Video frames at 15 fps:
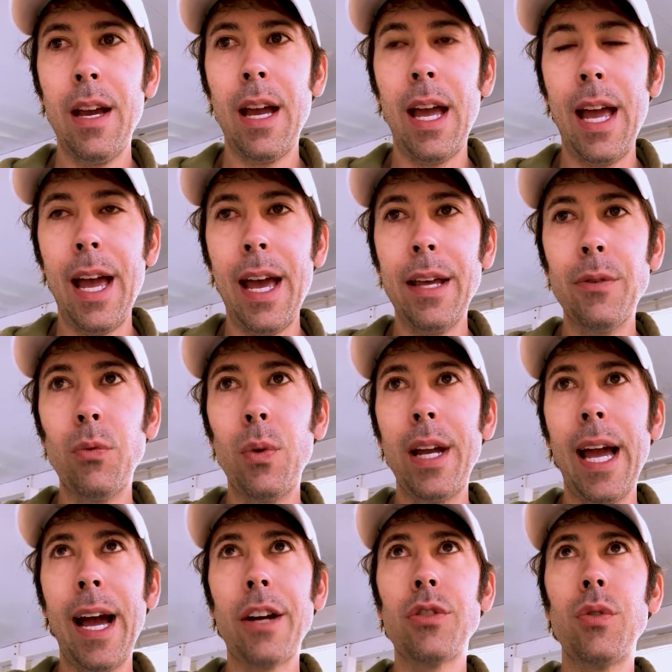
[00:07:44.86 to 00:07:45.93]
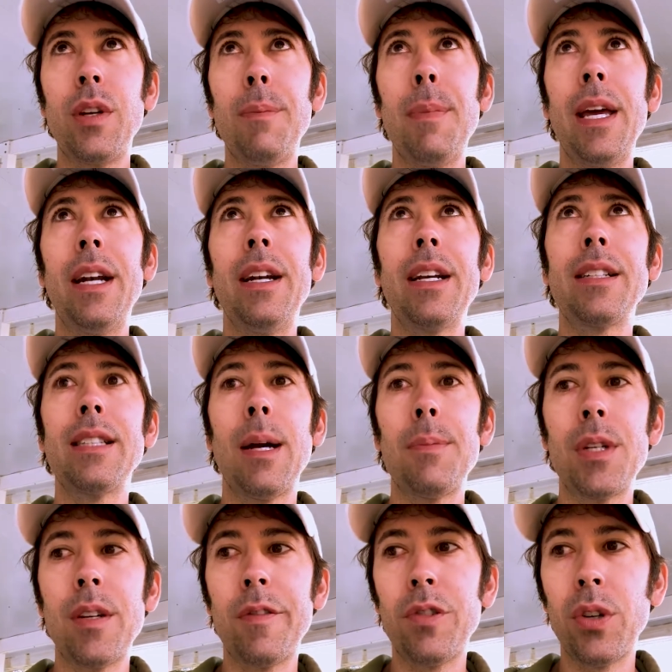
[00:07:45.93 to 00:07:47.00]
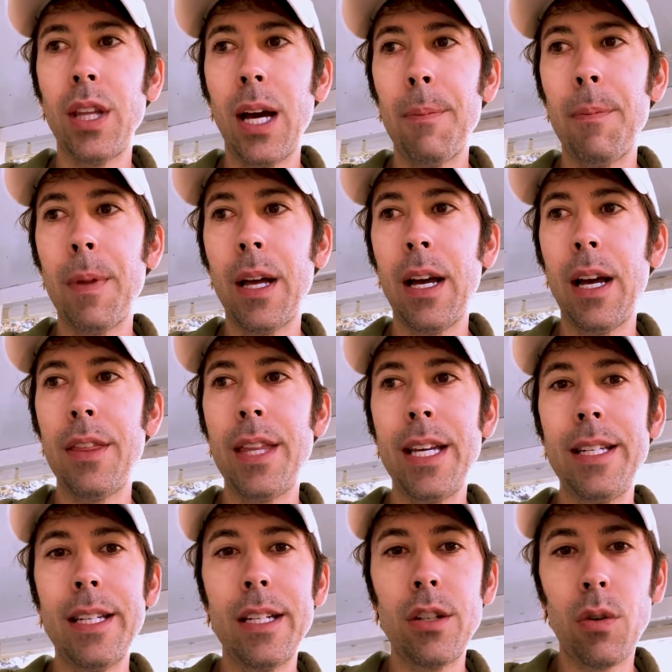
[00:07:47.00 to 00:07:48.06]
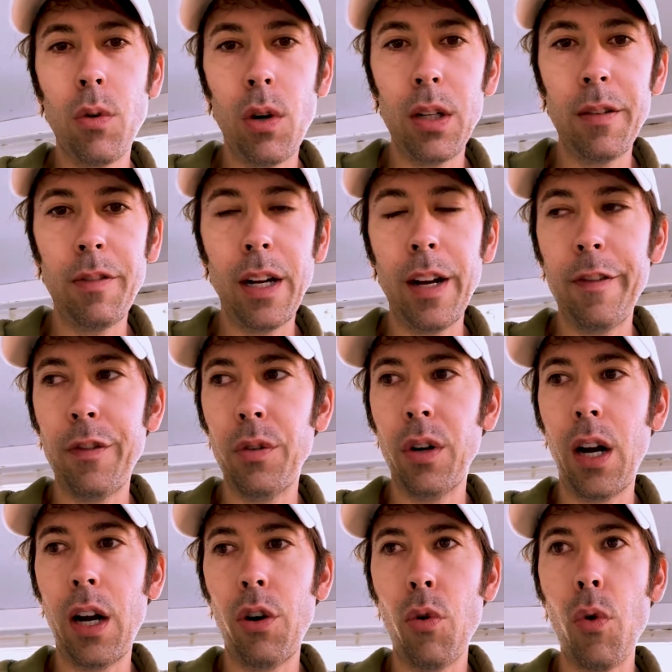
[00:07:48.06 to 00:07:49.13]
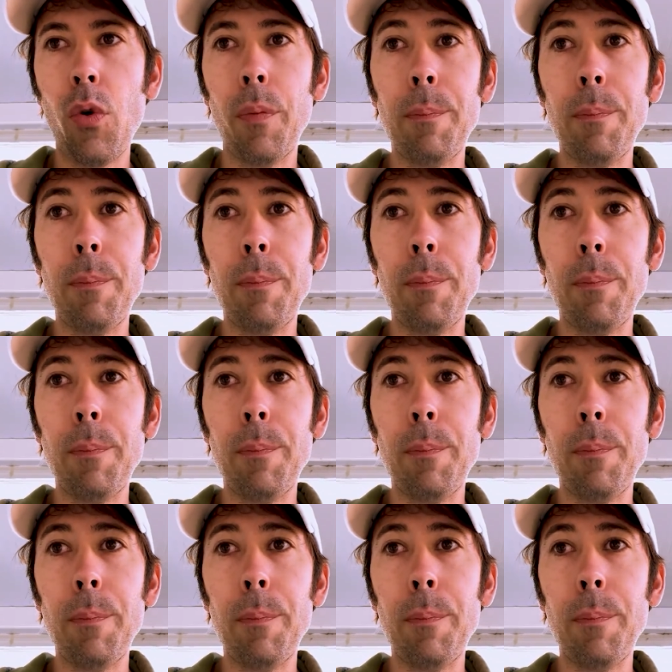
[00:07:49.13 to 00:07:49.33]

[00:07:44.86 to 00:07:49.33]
And we actually made an exception for them. They didn't qualify for our